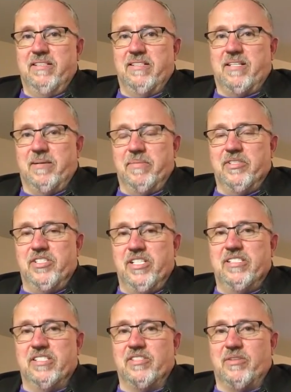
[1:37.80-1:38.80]
to come to
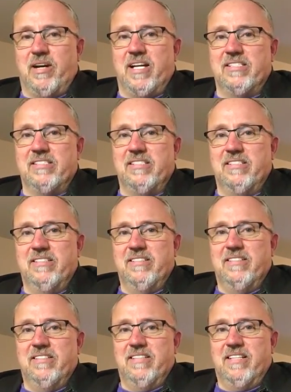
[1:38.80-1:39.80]
Jesus Christ
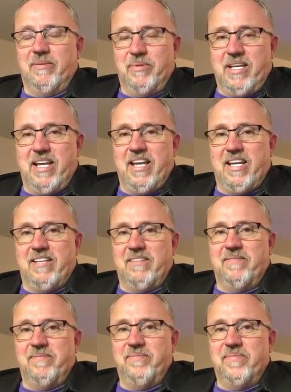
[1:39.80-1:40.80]
that we can.
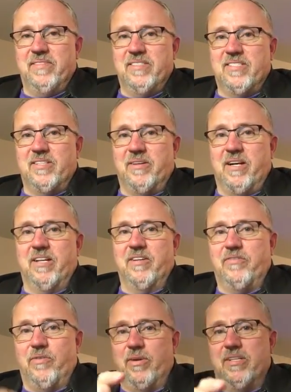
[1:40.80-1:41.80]
So I
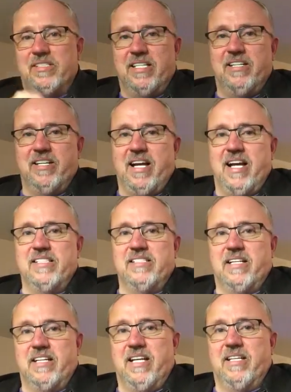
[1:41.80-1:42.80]
look forward to seeing you
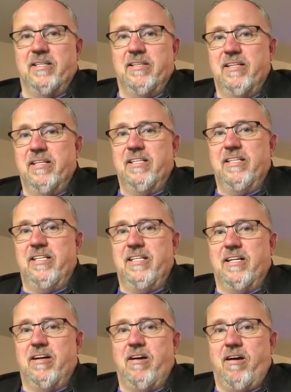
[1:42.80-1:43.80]
guys. Again,
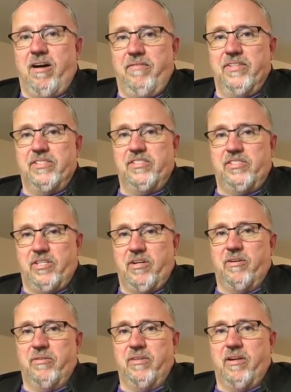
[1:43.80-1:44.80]
the Harvest
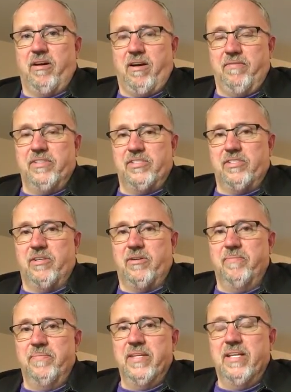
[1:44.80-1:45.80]
Show, The Harvest
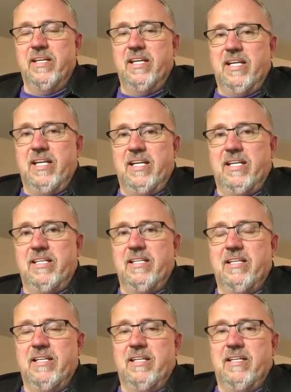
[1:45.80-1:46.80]
Show, it